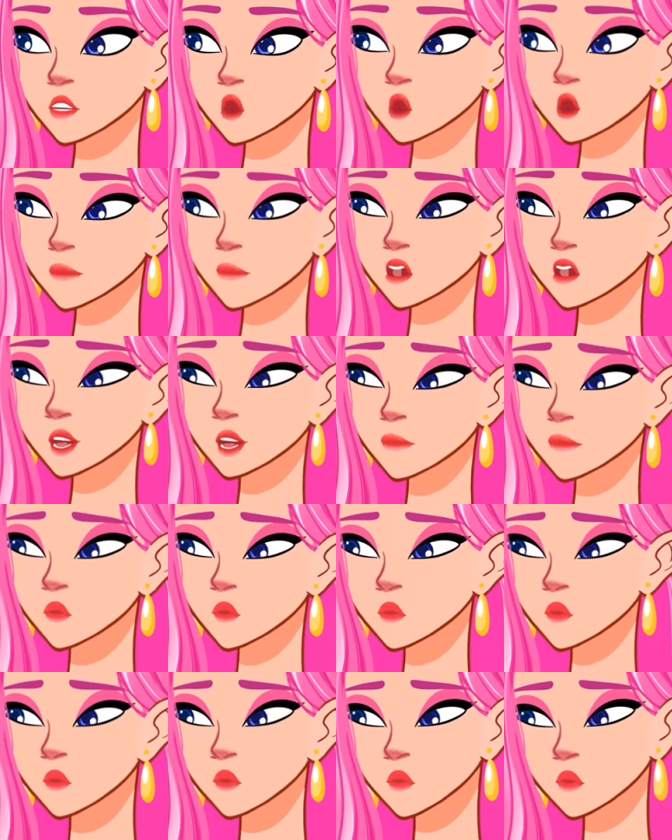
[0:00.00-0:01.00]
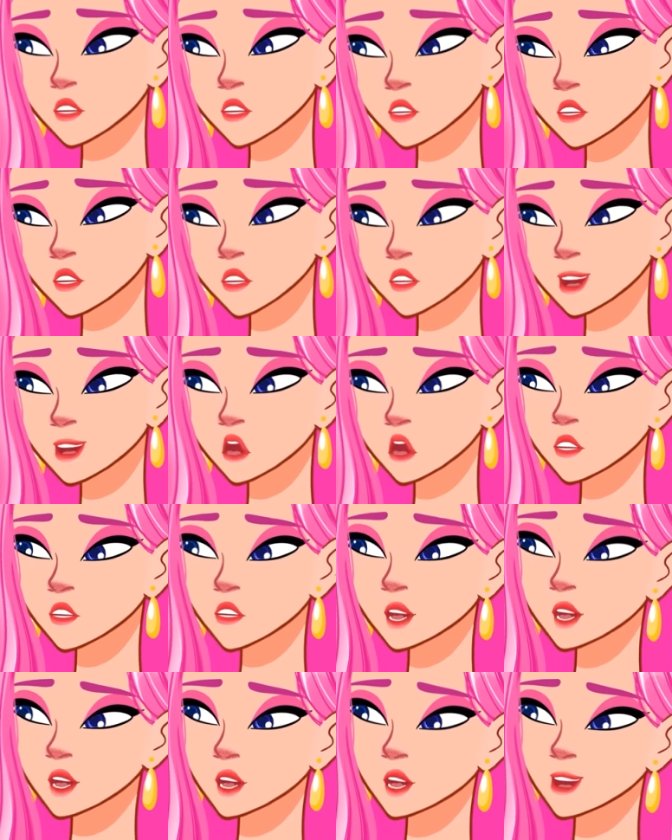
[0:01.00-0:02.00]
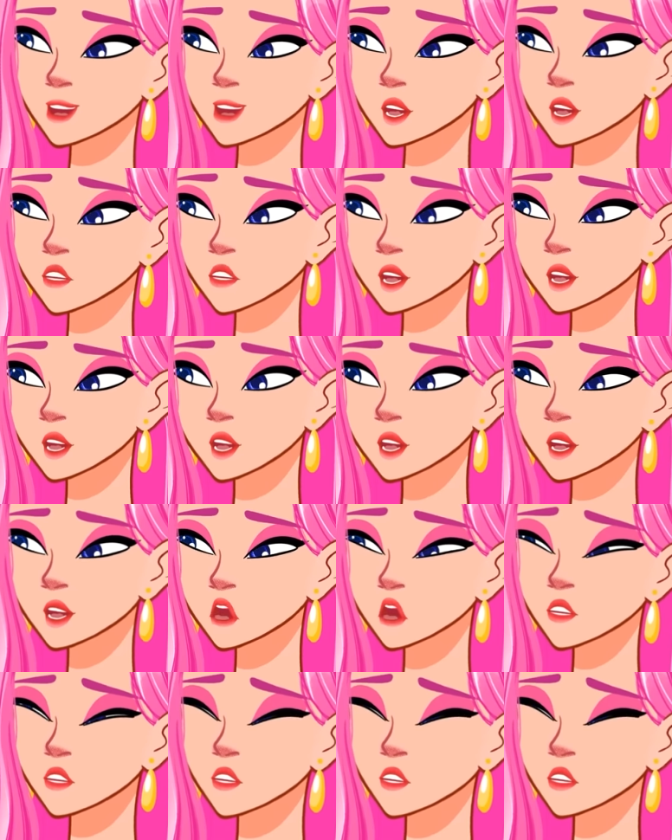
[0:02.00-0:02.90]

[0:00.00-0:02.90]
don't blame you. I just didn't understand your